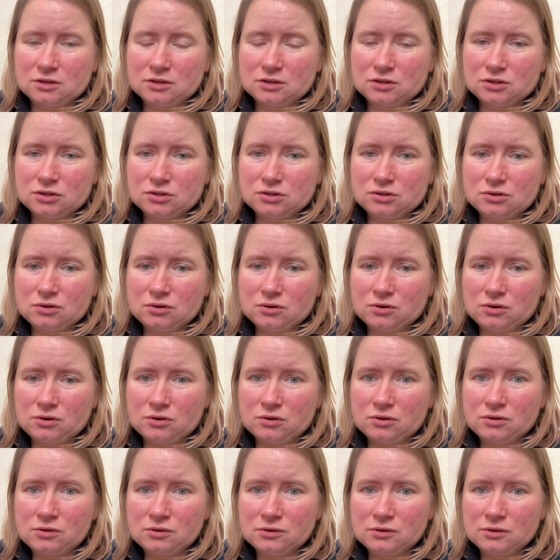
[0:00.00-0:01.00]

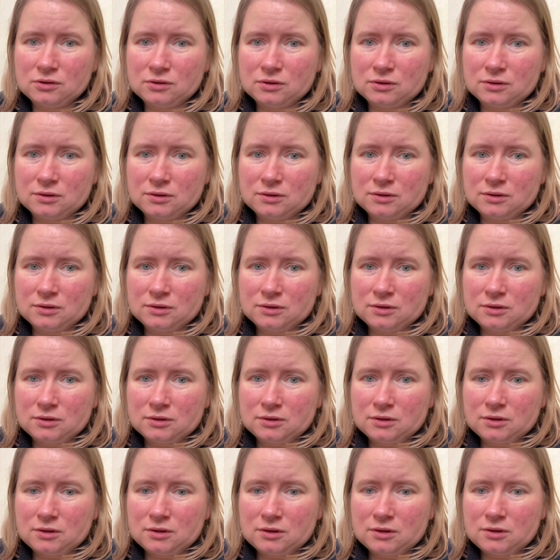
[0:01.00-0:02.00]
So
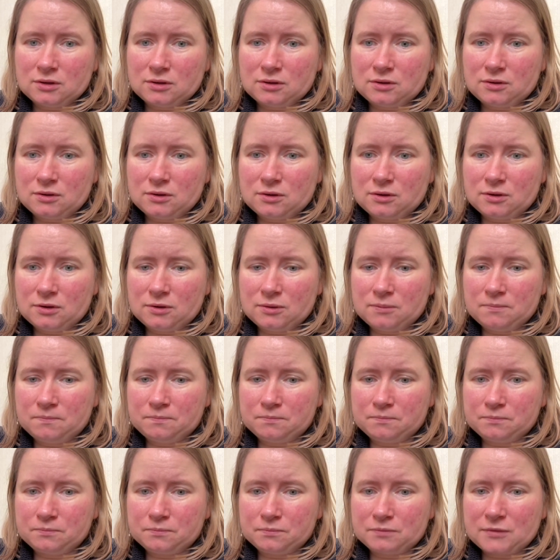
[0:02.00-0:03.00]

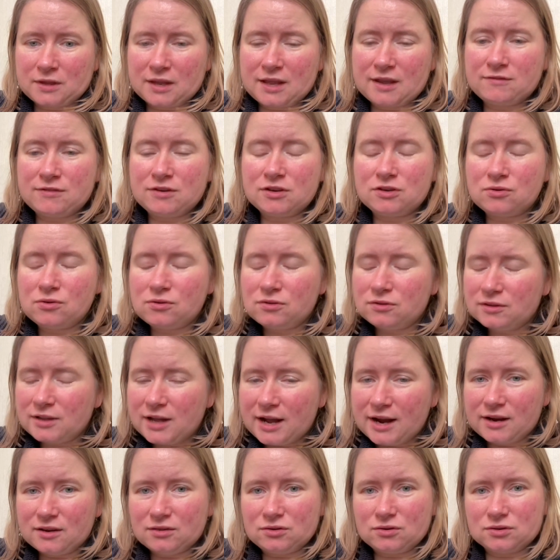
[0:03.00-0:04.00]
if you don't
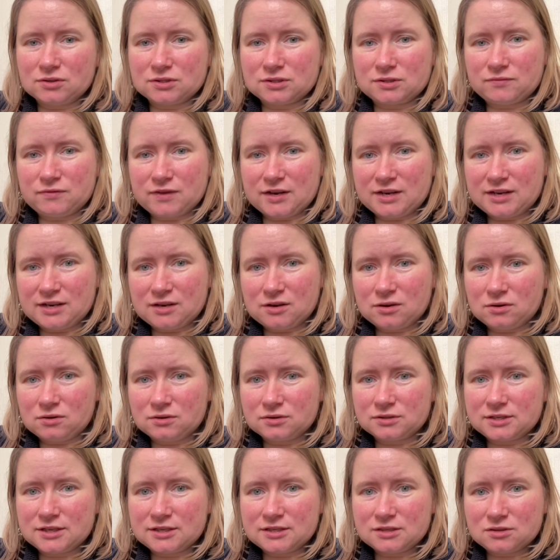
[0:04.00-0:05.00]
like those
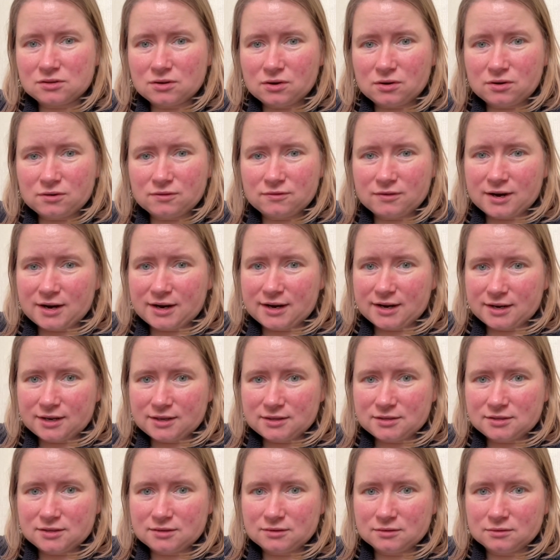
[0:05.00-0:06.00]
videos, it's all right,